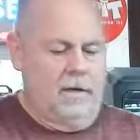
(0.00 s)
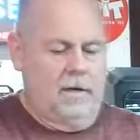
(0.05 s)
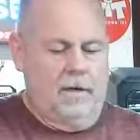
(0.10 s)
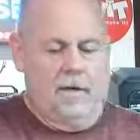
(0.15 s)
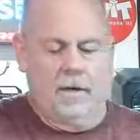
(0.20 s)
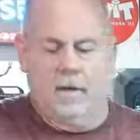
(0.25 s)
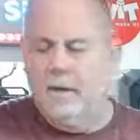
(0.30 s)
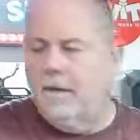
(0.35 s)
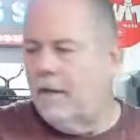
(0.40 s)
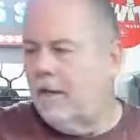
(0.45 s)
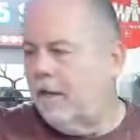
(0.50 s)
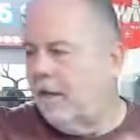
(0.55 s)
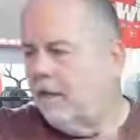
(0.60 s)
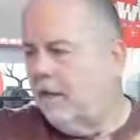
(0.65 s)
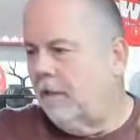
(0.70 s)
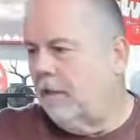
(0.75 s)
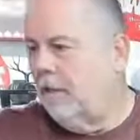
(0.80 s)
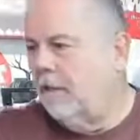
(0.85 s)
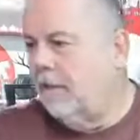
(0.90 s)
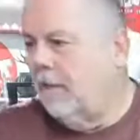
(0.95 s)
Yeah, look at that
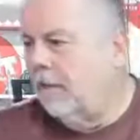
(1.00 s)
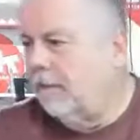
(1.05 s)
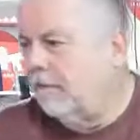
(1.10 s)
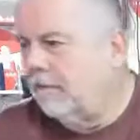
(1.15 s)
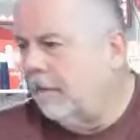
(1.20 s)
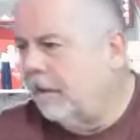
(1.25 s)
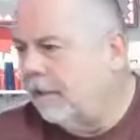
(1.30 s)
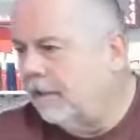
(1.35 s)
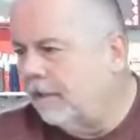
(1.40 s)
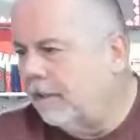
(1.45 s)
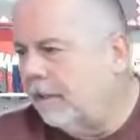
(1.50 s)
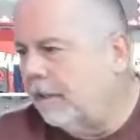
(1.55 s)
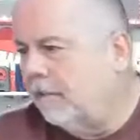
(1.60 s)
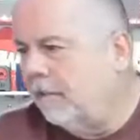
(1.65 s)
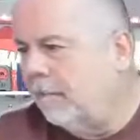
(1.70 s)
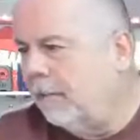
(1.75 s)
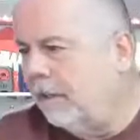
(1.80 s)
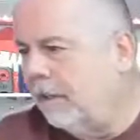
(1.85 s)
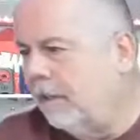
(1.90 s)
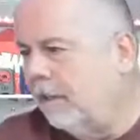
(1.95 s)
color contrast. That
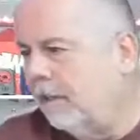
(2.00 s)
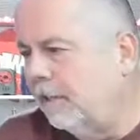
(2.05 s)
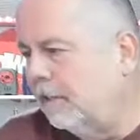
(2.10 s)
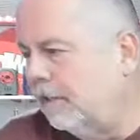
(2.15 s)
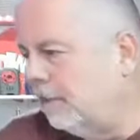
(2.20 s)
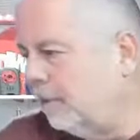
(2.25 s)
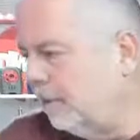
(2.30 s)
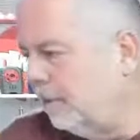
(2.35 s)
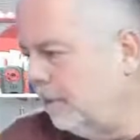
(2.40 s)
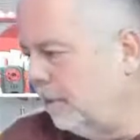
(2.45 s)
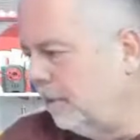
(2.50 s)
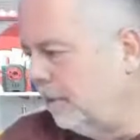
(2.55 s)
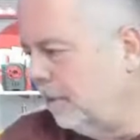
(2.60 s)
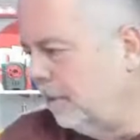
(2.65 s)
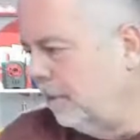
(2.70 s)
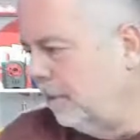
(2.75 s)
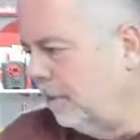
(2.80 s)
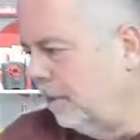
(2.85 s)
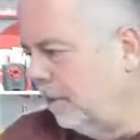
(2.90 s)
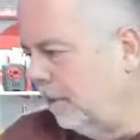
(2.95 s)
would be nice.
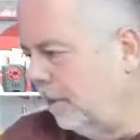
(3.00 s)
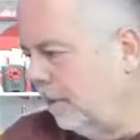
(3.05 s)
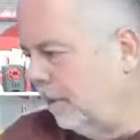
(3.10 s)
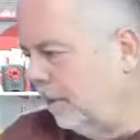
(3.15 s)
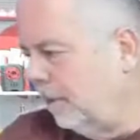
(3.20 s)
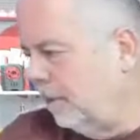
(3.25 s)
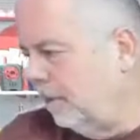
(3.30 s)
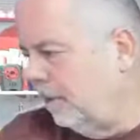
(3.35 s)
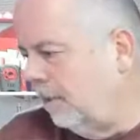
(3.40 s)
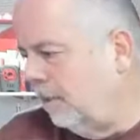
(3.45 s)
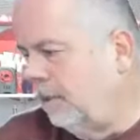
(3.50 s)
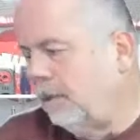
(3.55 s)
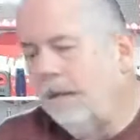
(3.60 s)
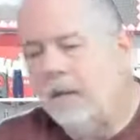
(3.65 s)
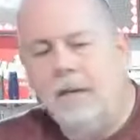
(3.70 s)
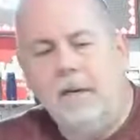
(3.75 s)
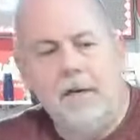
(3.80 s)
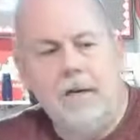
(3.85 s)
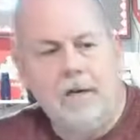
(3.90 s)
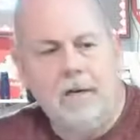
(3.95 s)
Good
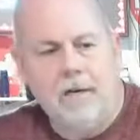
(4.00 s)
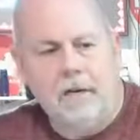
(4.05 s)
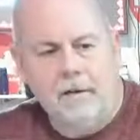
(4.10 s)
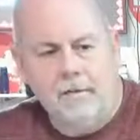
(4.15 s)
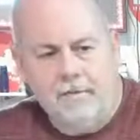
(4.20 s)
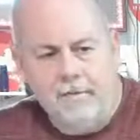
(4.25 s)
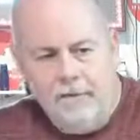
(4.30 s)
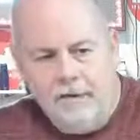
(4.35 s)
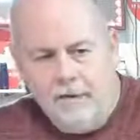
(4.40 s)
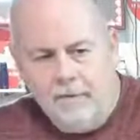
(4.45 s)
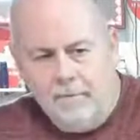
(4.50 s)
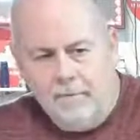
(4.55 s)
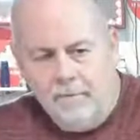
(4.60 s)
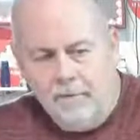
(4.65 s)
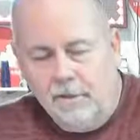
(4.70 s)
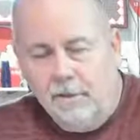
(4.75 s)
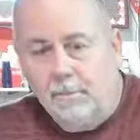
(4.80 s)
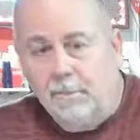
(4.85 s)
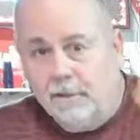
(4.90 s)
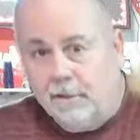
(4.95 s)
idea, non-fam.
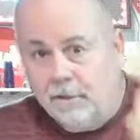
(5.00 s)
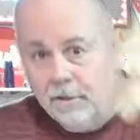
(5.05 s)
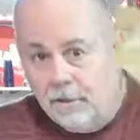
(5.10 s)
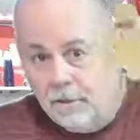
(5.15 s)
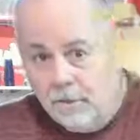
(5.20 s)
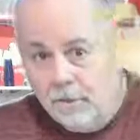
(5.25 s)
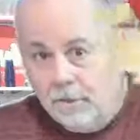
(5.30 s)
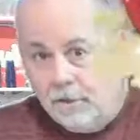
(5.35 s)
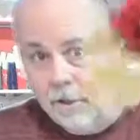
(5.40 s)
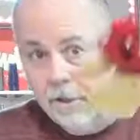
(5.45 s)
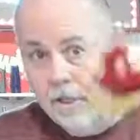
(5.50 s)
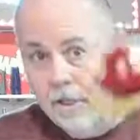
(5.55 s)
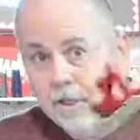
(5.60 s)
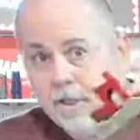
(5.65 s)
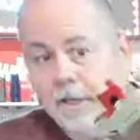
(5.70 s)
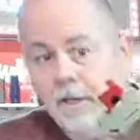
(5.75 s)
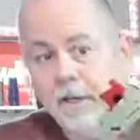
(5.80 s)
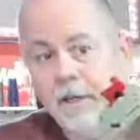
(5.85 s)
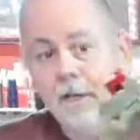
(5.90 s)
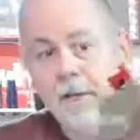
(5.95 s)
Just because you
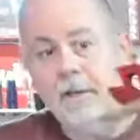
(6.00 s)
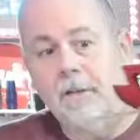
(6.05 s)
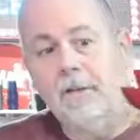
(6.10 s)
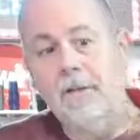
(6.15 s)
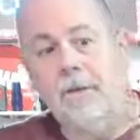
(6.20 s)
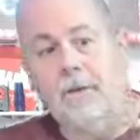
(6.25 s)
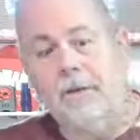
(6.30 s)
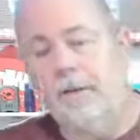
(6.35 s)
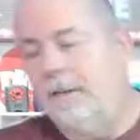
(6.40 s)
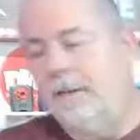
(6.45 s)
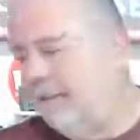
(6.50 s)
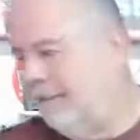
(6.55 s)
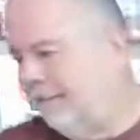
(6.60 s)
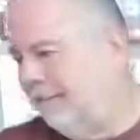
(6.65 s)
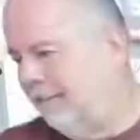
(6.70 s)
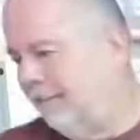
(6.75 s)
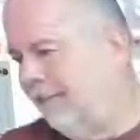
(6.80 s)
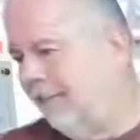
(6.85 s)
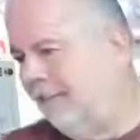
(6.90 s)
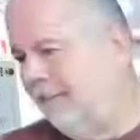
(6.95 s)
suggested it, I'll do it.
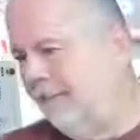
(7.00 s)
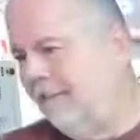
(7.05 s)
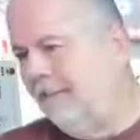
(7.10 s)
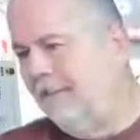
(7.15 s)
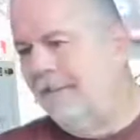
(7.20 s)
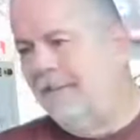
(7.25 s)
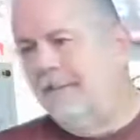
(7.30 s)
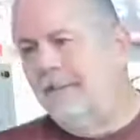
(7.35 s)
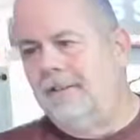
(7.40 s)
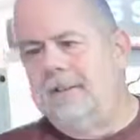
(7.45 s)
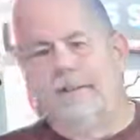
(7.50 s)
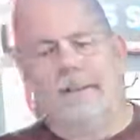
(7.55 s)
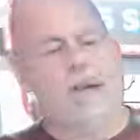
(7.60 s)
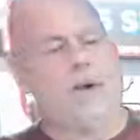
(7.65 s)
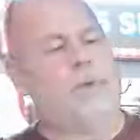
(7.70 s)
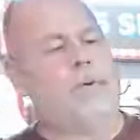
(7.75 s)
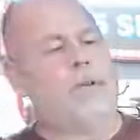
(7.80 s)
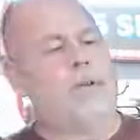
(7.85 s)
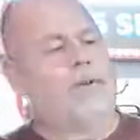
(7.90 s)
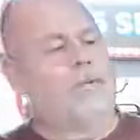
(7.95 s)

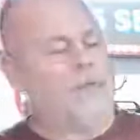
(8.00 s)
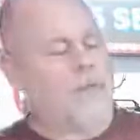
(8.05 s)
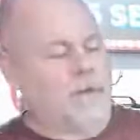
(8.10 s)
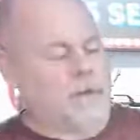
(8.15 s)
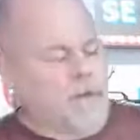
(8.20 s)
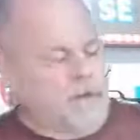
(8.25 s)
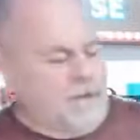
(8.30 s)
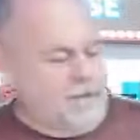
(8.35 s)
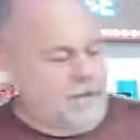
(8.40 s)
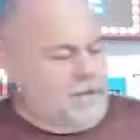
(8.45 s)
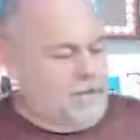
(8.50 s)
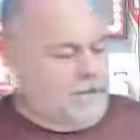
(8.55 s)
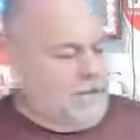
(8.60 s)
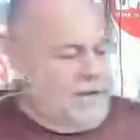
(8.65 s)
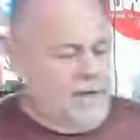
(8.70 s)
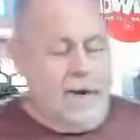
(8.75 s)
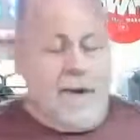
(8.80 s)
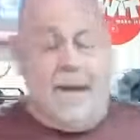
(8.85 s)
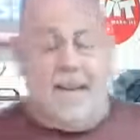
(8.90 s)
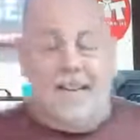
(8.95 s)
That would look really nice.
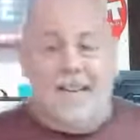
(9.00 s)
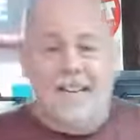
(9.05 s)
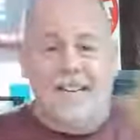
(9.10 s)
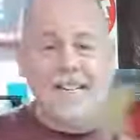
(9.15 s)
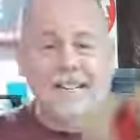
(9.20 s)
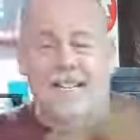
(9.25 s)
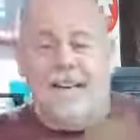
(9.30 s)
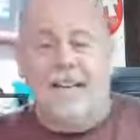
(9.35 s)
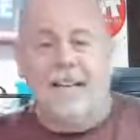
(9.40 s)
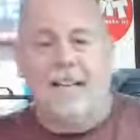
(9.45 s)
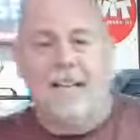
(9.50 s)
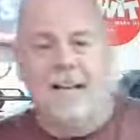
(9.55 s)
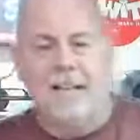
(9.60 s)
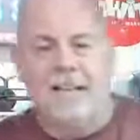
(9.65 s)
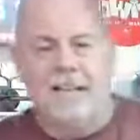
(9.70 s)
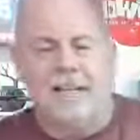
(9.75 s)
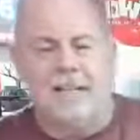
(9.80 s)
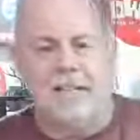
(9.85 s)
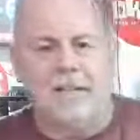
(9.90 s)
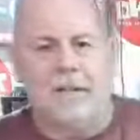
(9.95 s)
I got to design
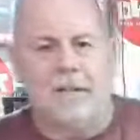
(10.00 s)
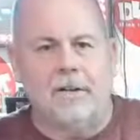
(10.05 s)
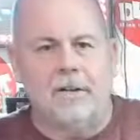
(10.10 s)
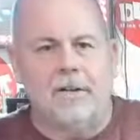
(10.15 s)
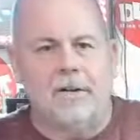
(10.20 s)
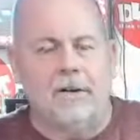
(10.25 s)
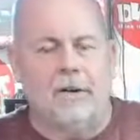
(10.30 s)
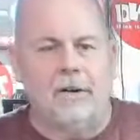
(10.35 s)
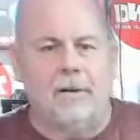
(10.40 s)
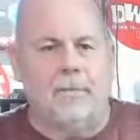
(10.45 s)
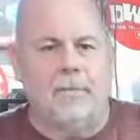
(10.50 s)
that. That's another